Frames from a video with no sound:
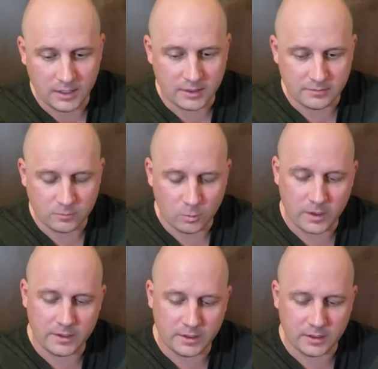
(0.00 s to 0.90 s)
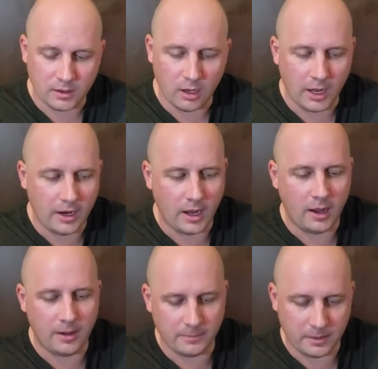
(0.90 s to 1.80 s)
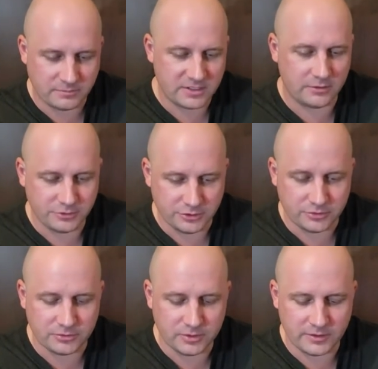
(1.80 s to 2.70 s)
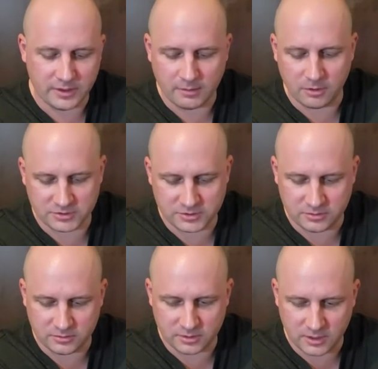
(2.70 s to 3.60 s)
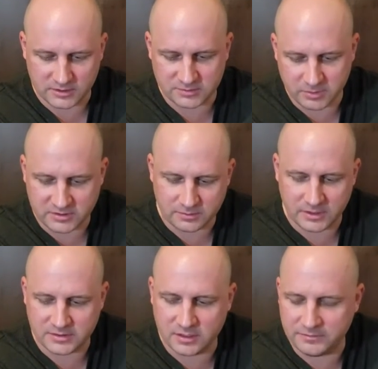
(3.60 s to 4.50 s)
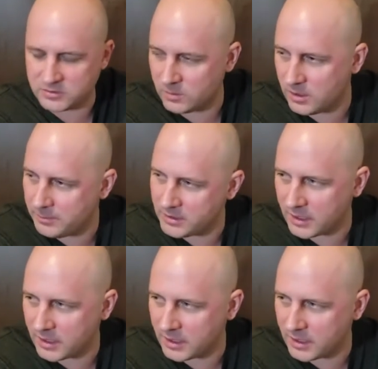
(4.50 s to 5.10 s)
And when I'm telling you, and then I'm also expressing myself as well, but